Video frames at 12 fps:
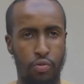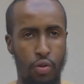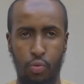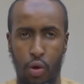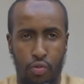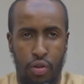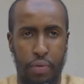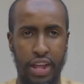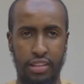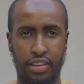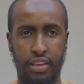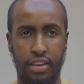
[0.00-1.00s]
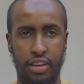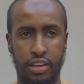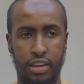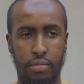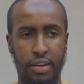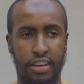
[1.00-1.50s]
won't repent
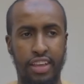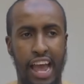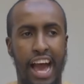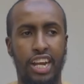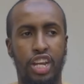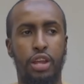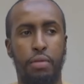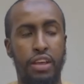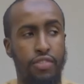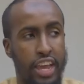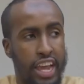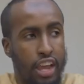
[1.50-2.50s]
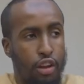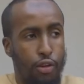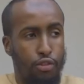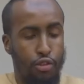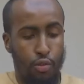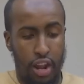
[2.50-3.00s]
because they actually believe they're getting
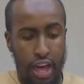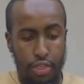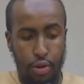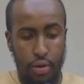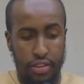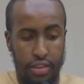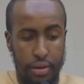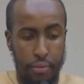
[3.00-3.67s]
closer to Allah through it.